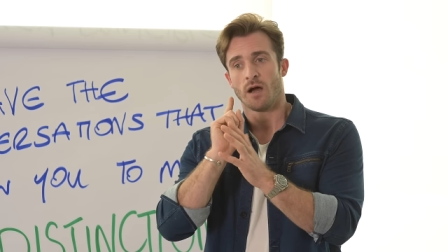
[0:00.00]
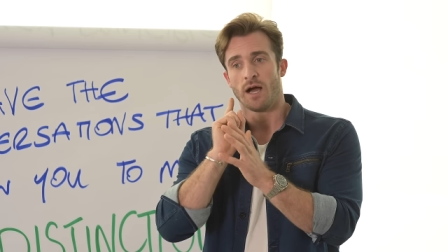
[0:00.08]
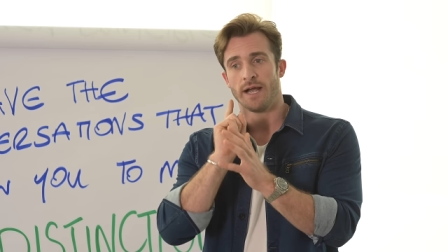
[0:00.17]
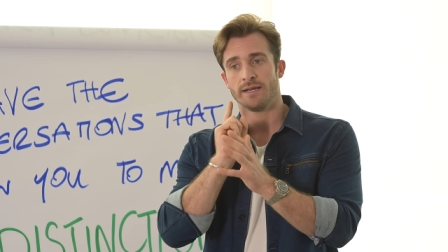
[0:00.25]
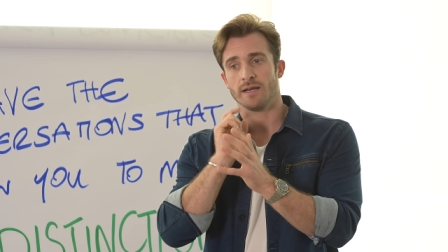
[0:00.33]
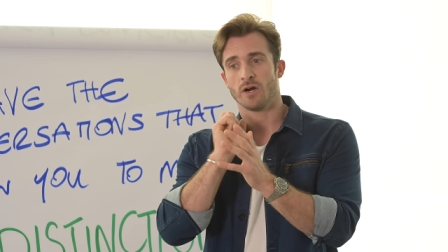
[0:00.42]

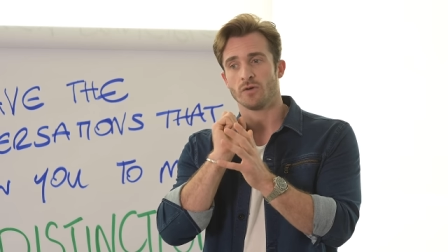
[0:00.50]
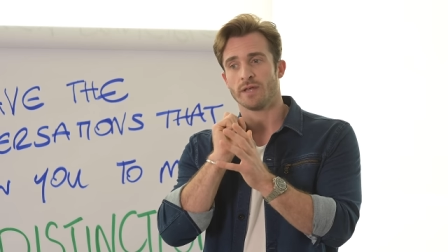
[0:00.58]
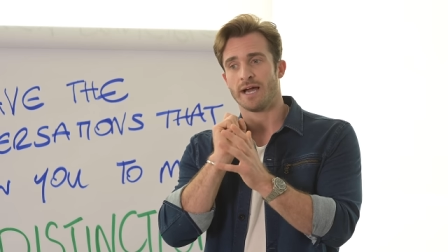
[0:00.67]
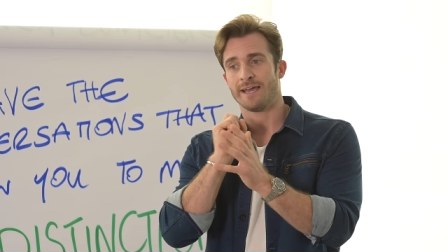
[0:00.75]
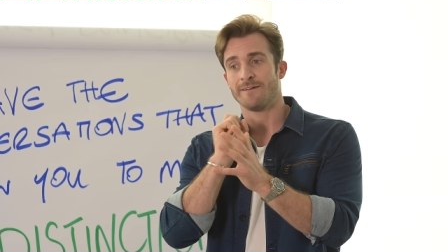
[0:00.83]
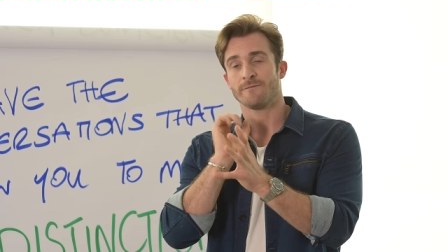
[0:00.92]
I know
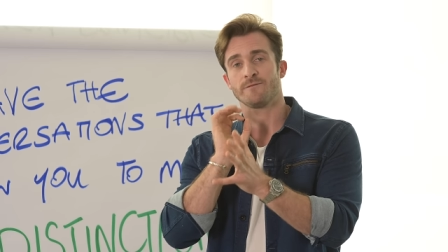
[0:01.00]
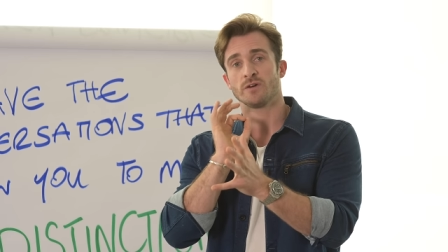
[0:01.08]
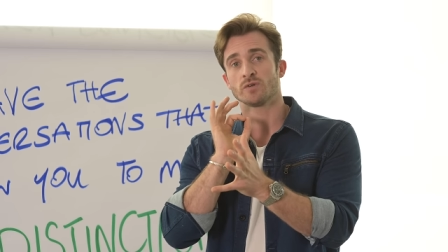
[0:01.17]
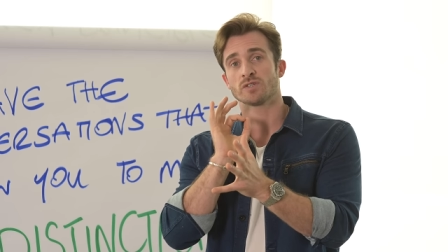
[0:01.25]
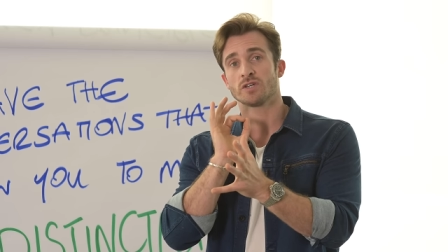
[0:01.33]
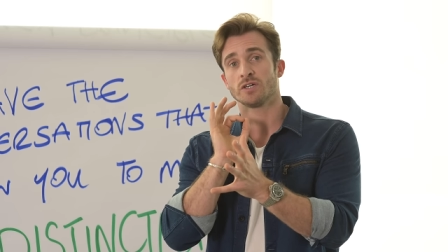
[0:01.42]
that it
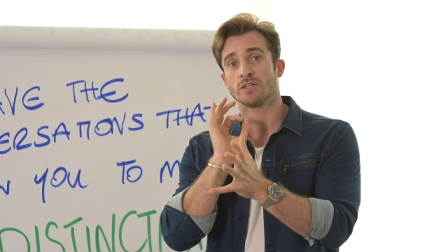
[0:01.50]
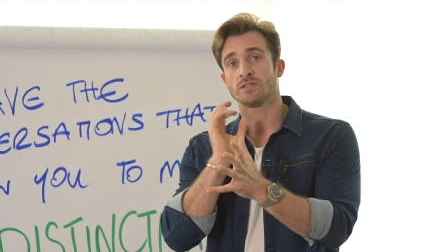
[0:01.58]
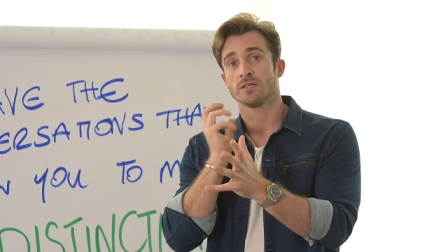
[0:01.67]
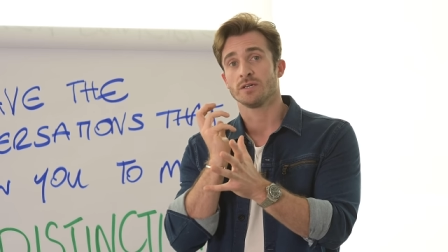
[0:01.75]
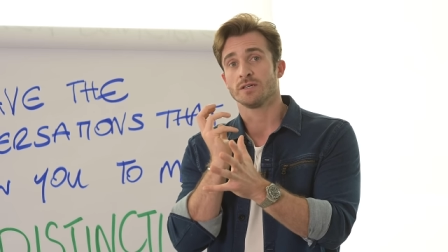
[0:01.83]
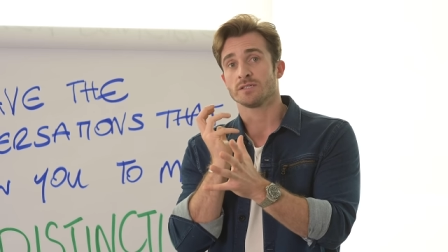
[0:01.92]
feels good
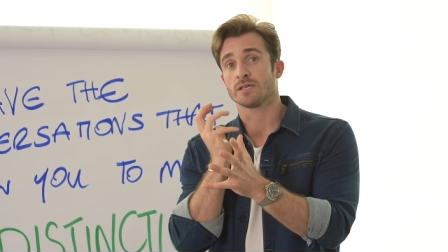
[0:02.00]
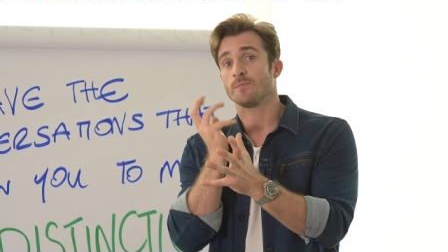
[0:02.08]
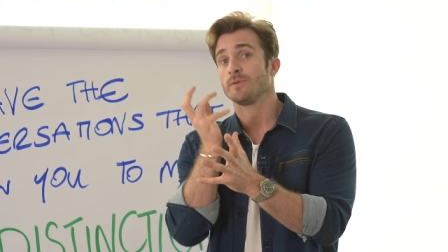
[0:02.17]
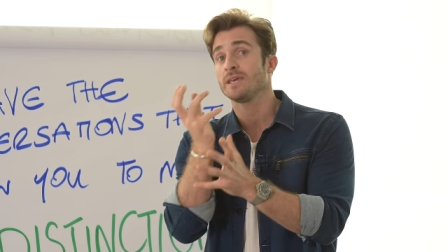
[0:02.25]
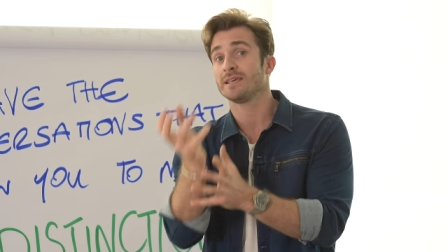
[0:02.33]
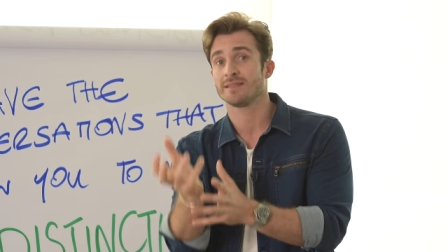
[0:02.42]
to
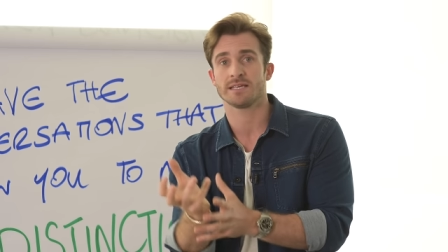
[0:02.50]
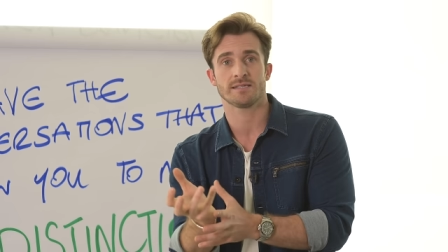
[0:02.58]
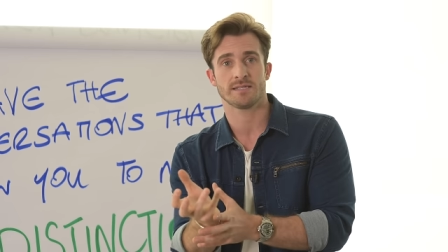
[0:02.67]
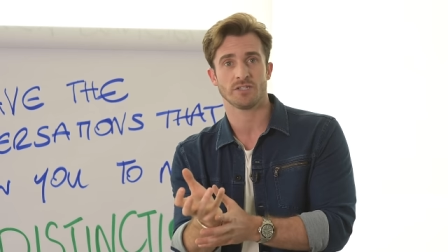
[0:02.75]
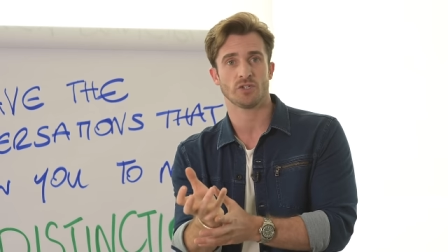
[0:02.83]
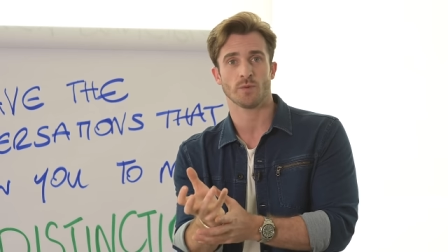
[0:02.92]
be in this
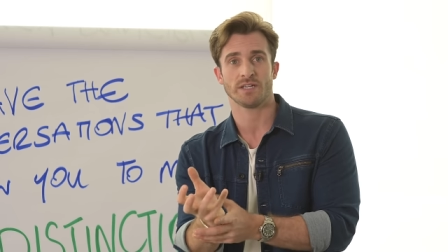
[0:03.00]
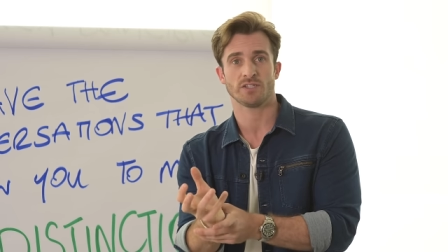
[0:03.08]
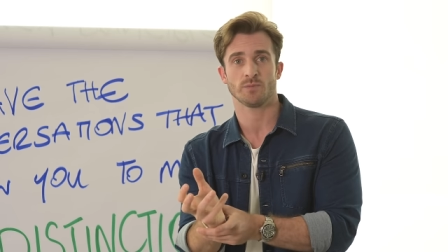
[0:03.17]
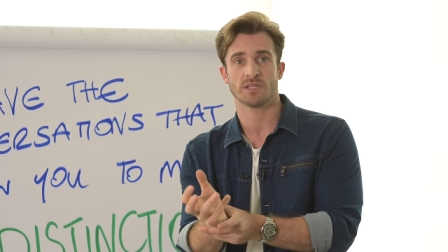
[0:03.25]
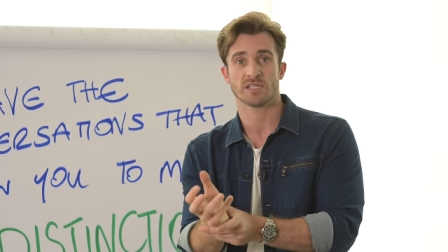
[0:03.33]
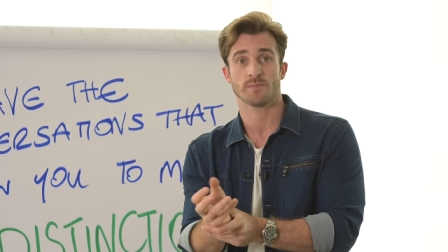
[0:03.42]

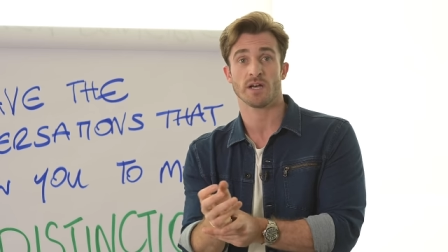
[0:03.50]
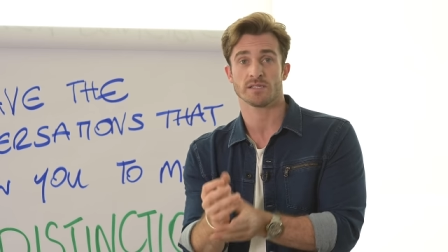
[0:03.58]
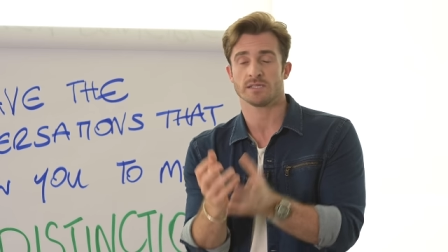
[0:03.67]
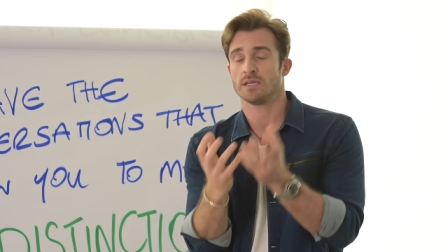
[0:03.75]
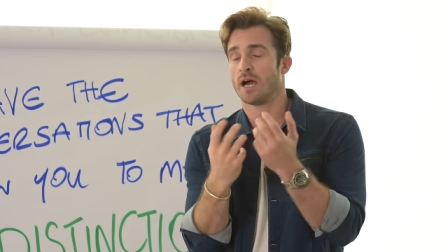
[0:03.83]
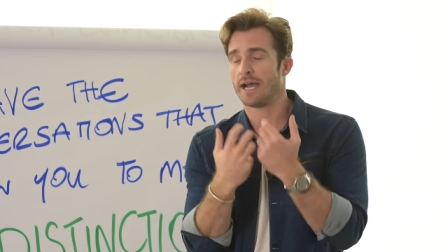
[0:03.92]
situation with this
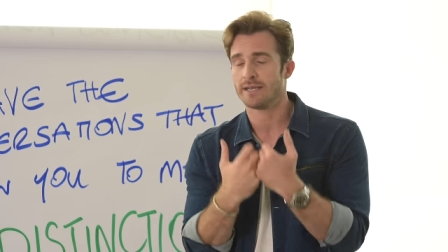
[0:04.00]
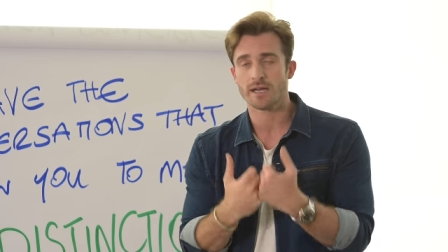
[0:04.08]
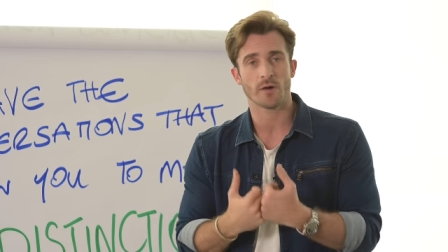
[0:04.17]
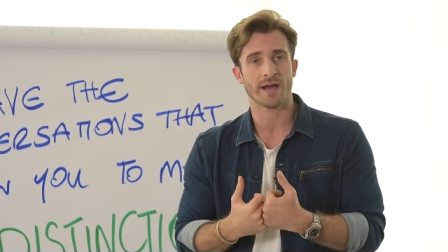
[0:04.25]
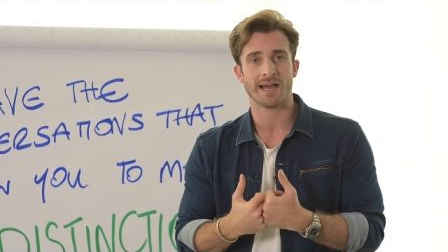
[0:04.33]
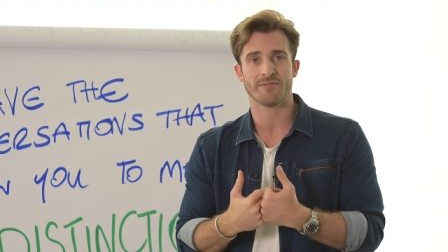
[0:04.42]
person. I
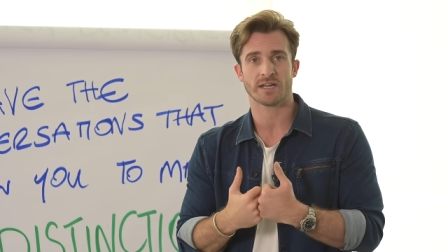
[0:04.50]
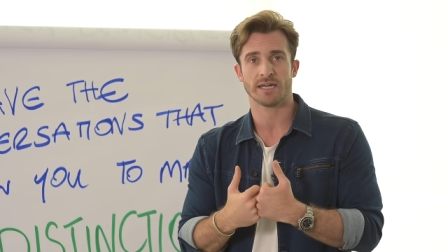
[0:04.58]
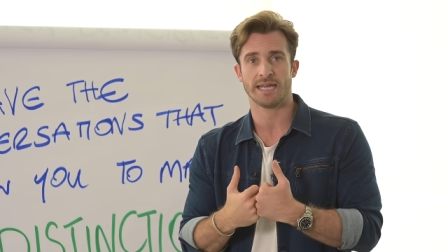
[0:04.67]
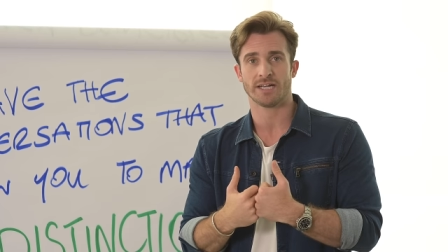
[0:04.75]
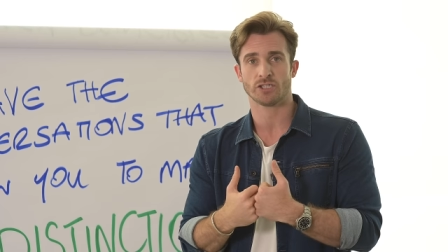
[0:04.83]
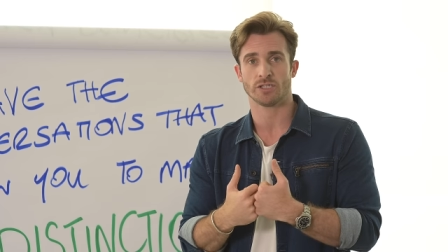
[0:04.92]
know I have a
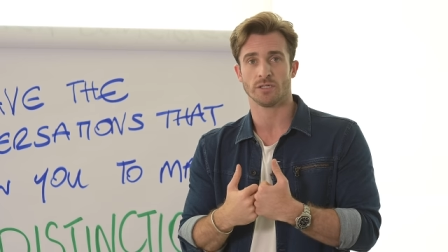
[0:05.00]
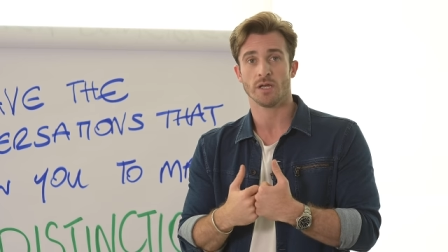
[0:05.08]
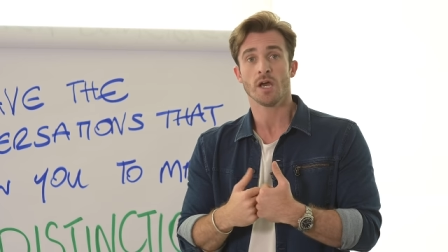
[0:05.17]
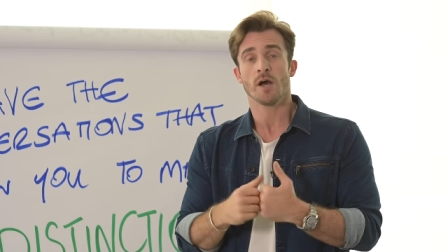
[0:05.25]
connection,